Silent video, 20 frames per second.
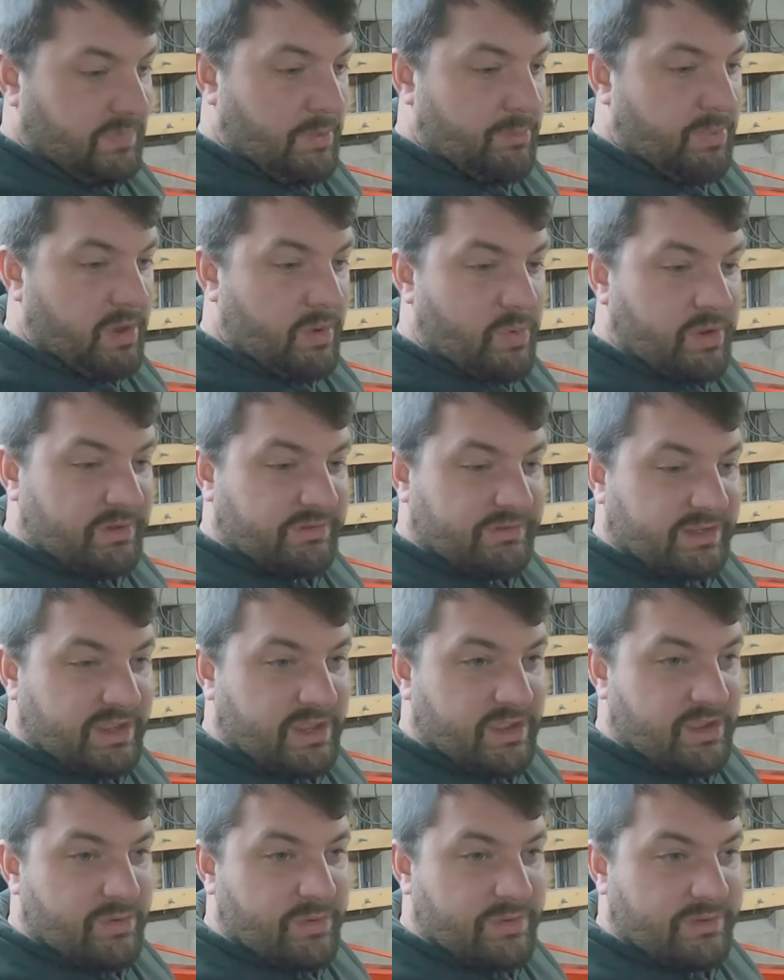But I wanted to
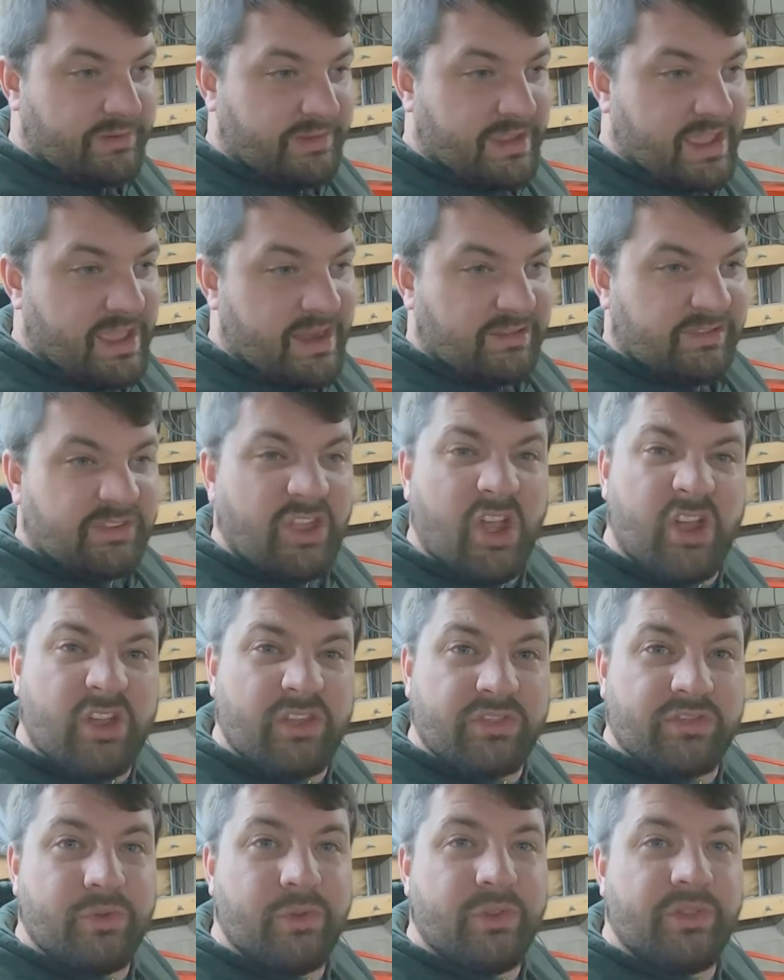go and kind of talk
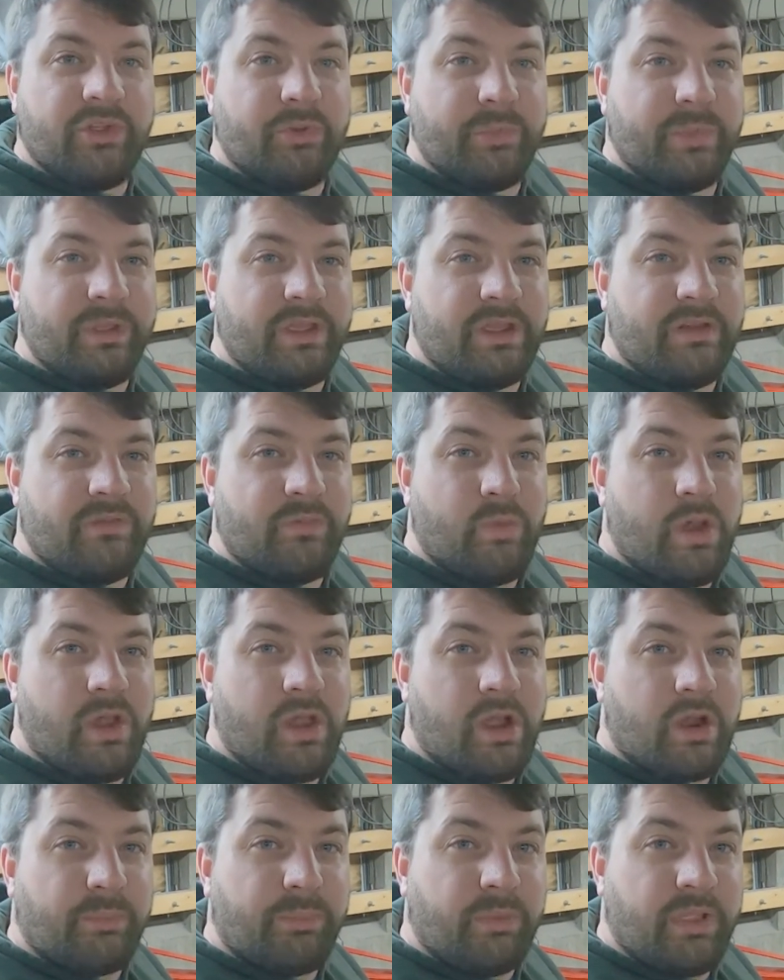through a little bit of what
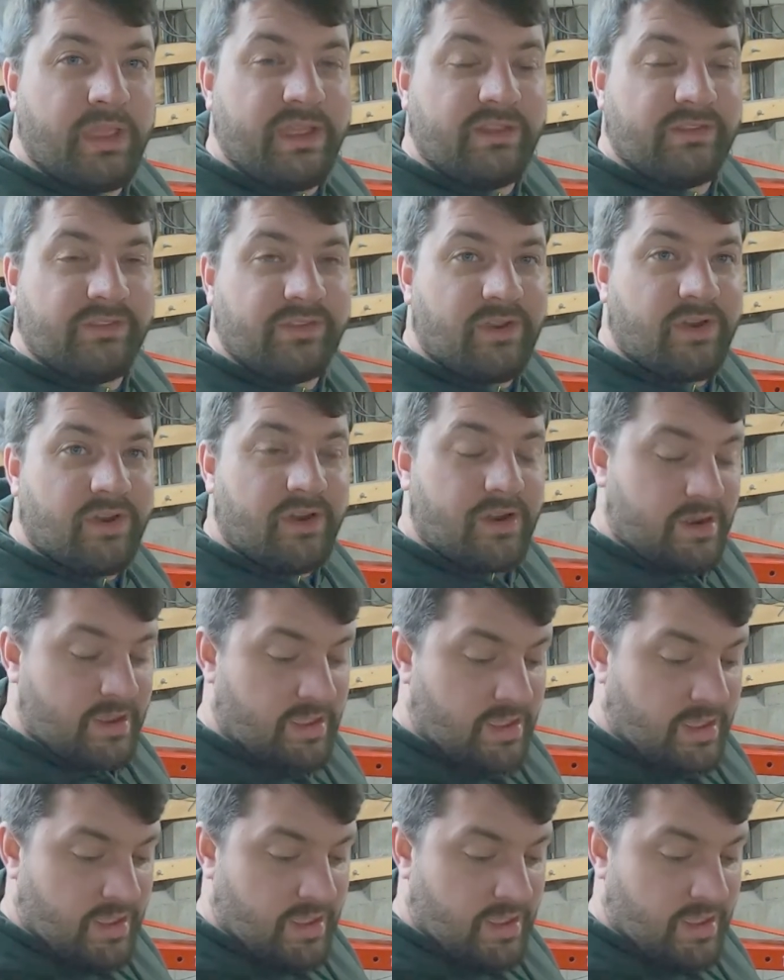our plans are.